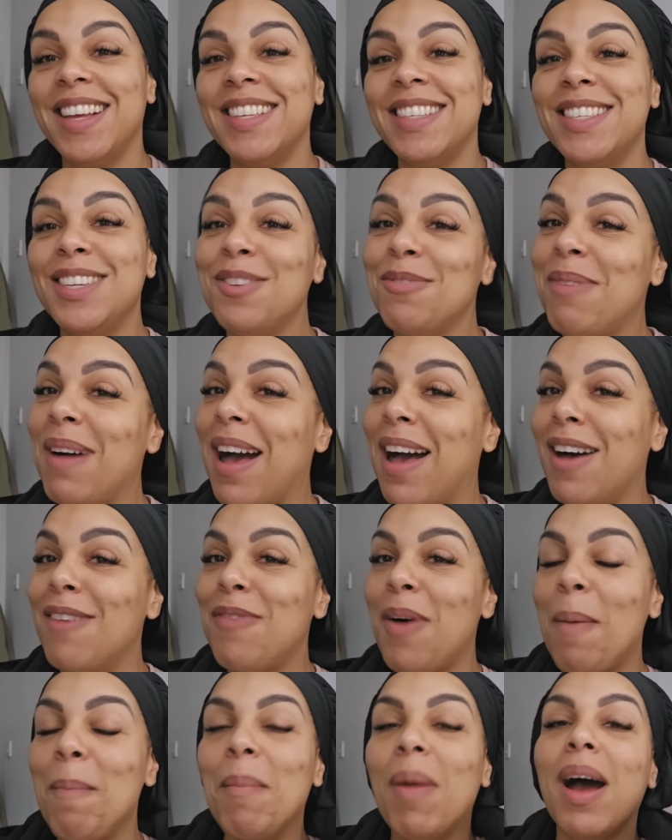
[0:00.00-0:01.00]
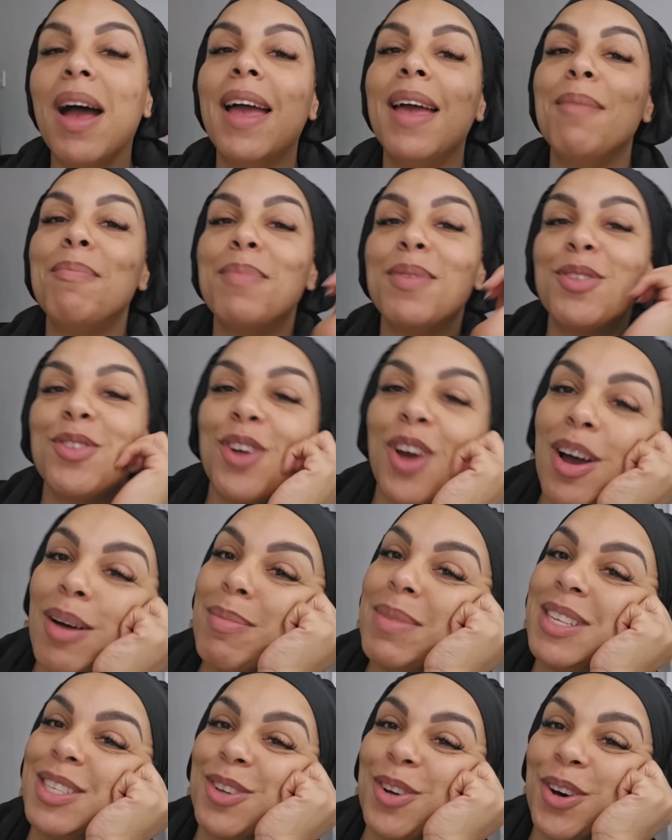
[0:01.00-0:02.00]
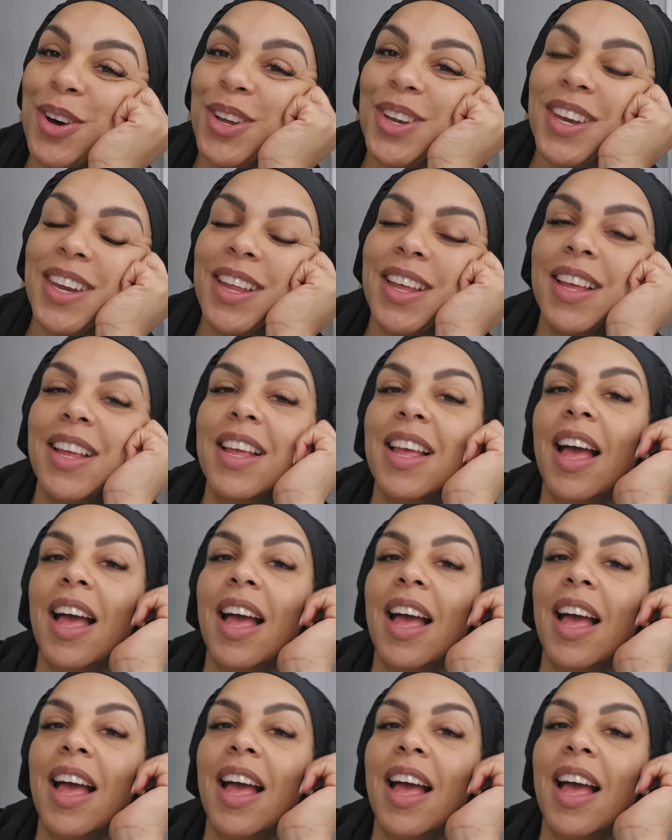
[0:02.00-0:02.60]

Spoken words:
I still have my pyjamas on.